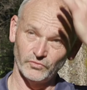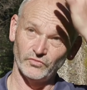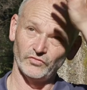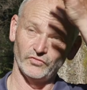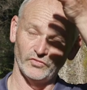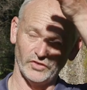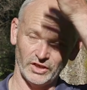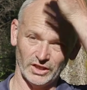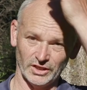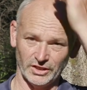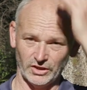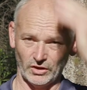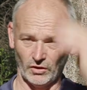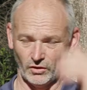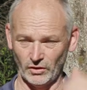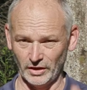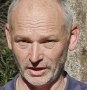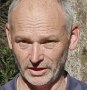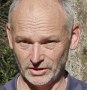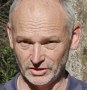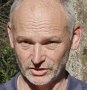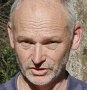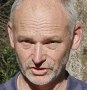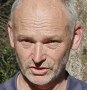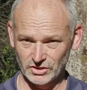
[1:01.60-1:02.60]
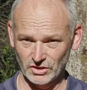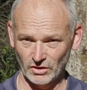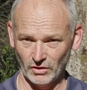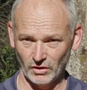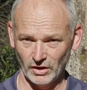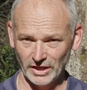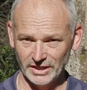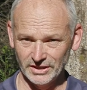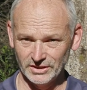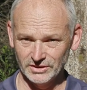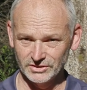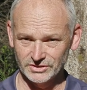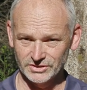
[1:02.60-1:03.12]
fairly high in the
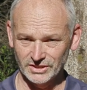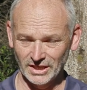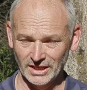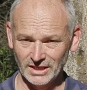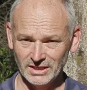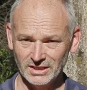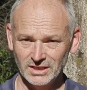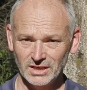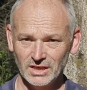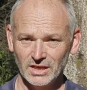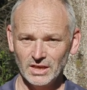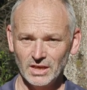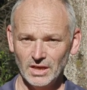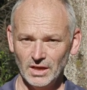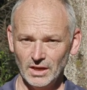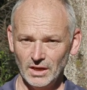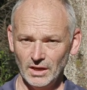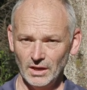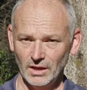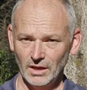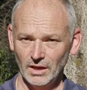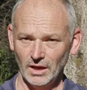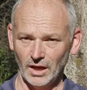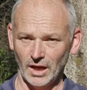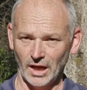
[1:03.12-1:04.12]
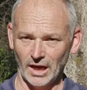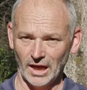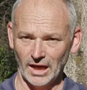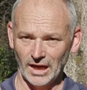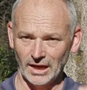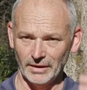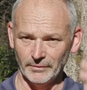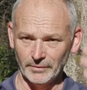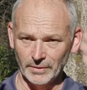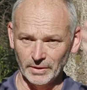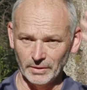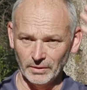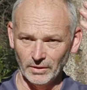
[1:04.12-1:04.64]
sky, the sun.
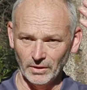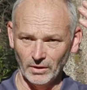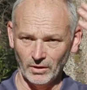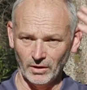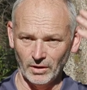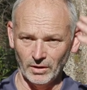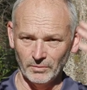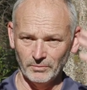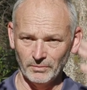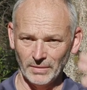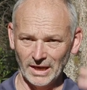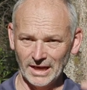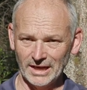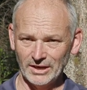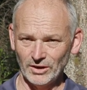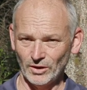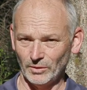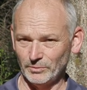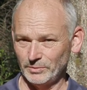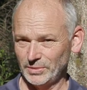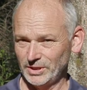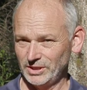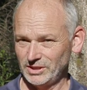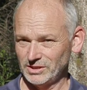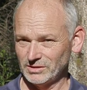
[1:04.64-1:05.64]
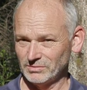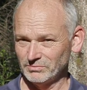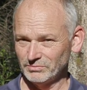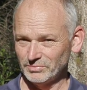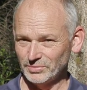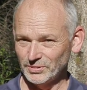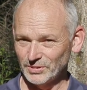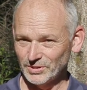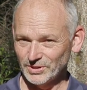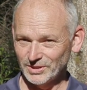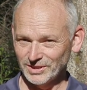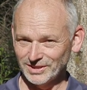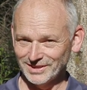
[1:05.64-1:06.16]
I may not be
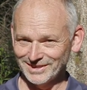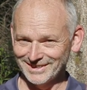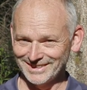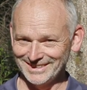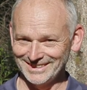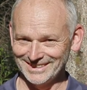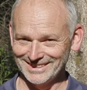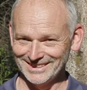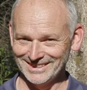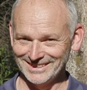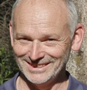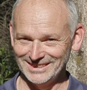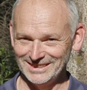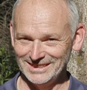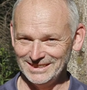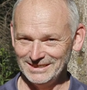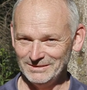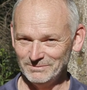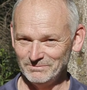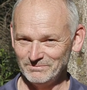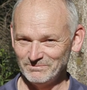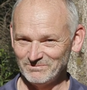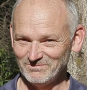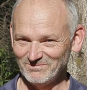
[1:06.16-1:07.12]
completely